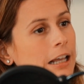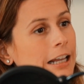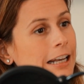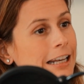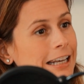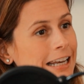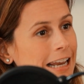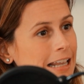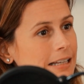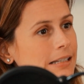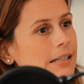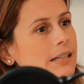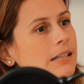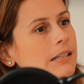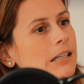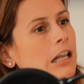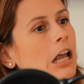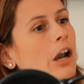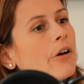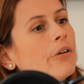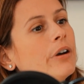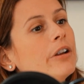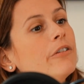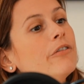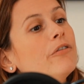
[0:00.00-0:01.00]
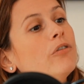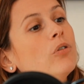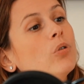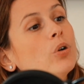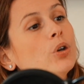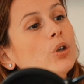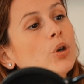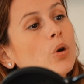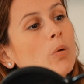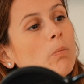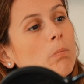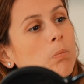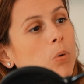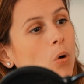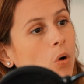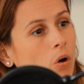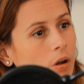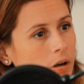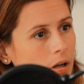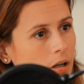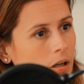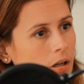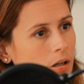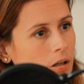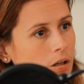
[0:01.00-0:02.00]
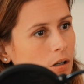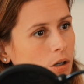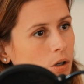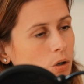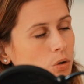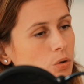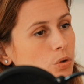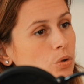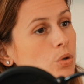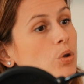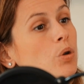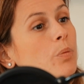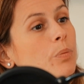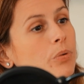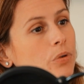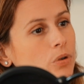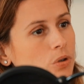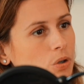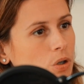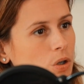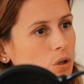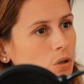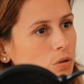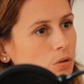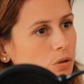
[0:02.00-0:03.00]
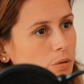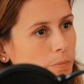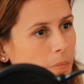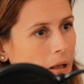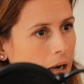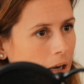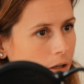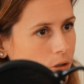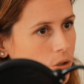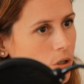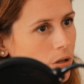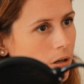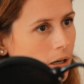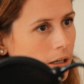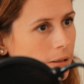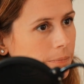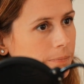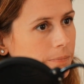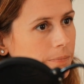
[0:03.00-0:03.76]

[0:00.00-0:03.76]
necessary for your body to produce melatonin.